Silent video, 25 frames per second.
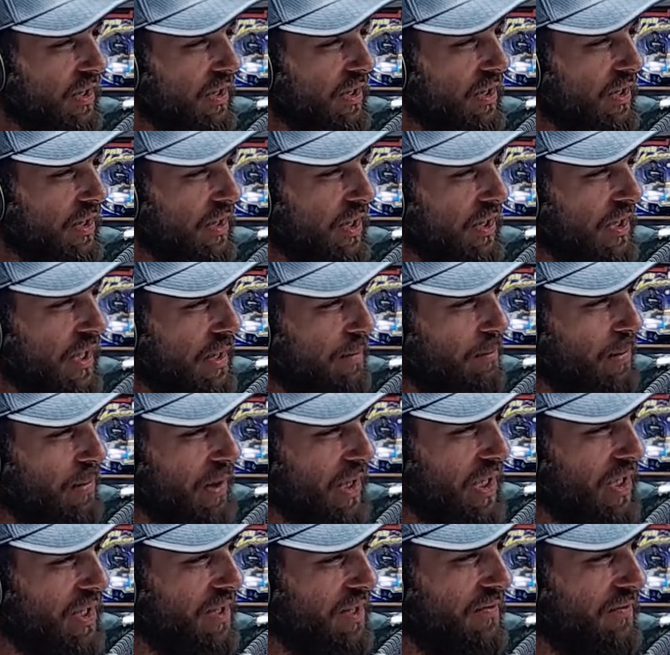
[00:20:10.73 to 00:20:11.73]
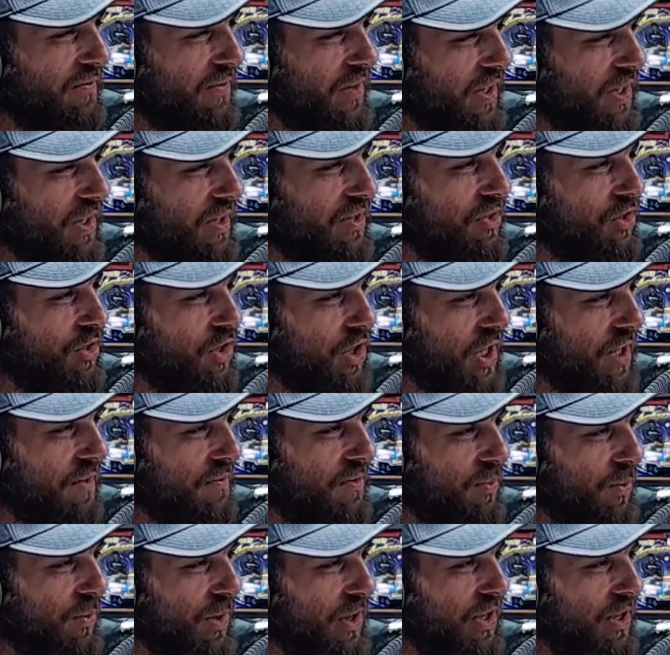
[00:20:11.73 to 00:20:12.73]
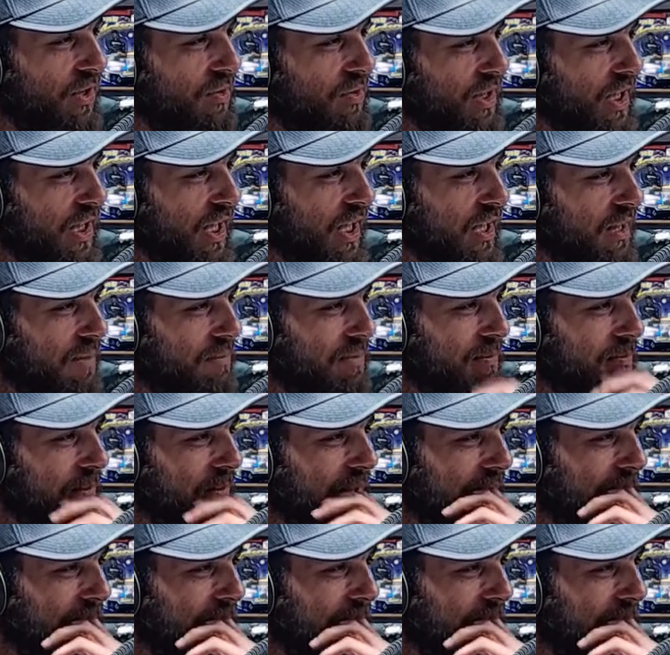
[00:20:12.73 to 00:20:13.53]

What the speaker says: Did they beat the fucking Chiefs one of those games, maybe?